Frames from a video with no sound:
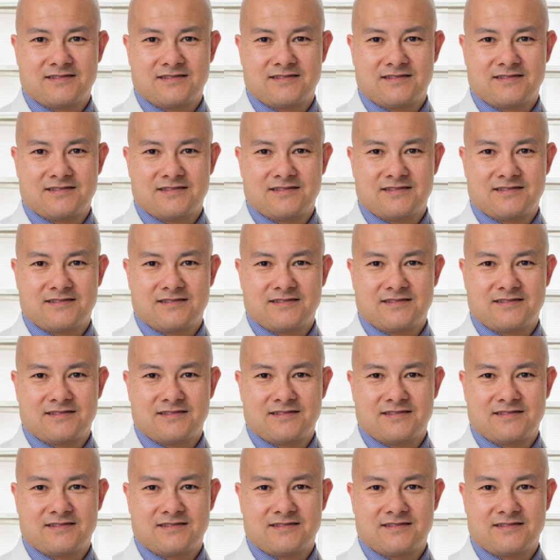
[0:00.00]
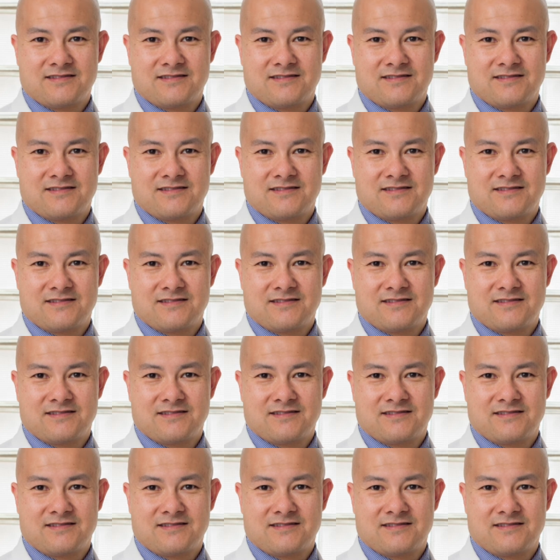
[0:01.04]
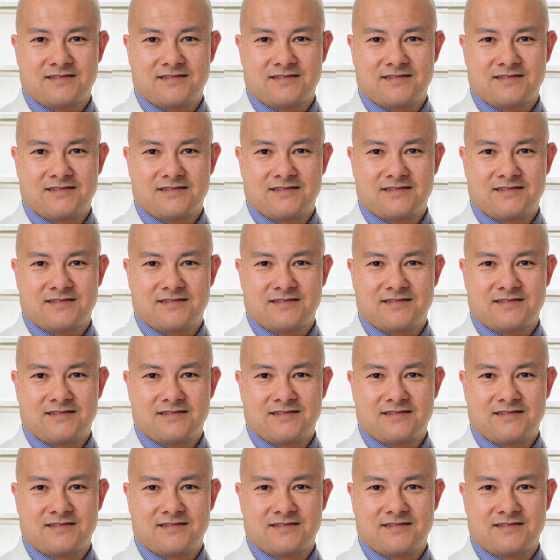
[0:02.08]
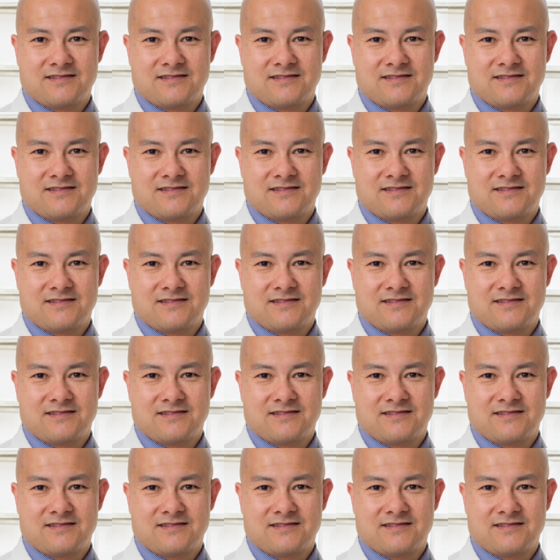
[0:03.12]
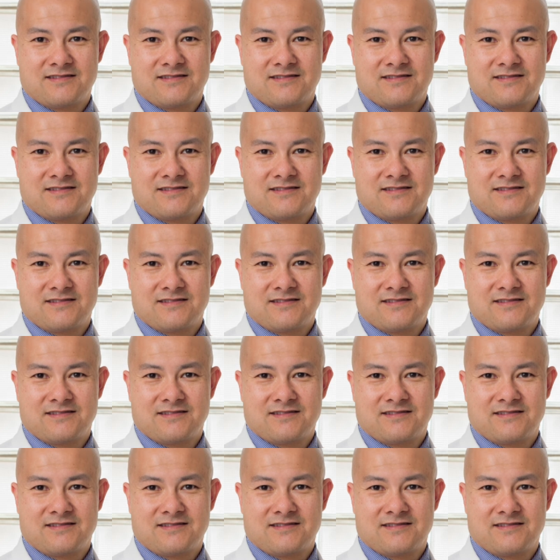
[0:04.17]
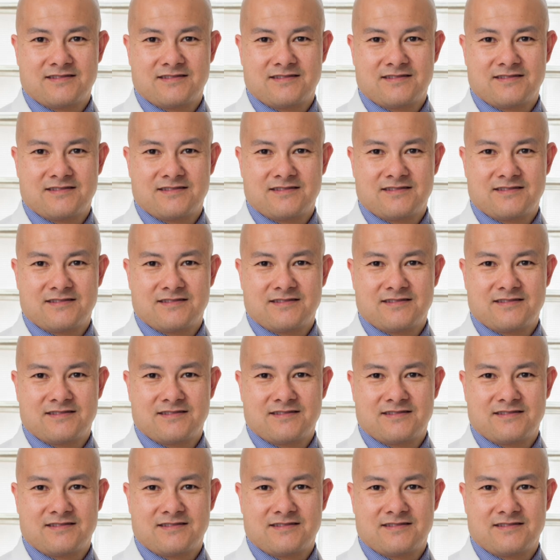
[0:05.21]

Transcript: (no lip movement)